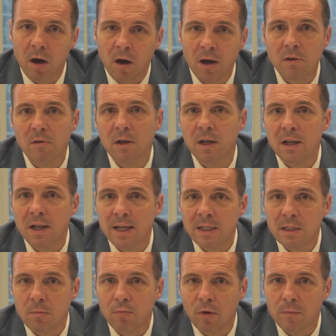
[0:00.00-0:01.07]
Are you going to
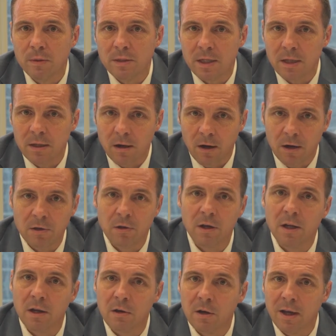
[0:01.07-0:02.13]
lease the property? Are you
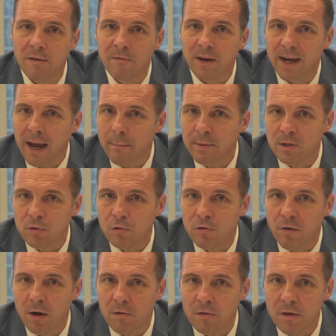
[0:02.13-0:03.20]
going to looking for capital
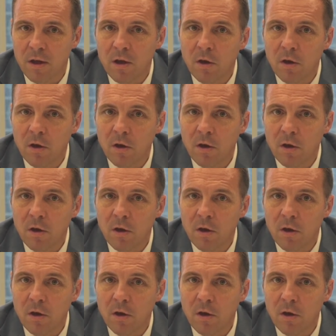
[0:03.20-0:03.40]
growth?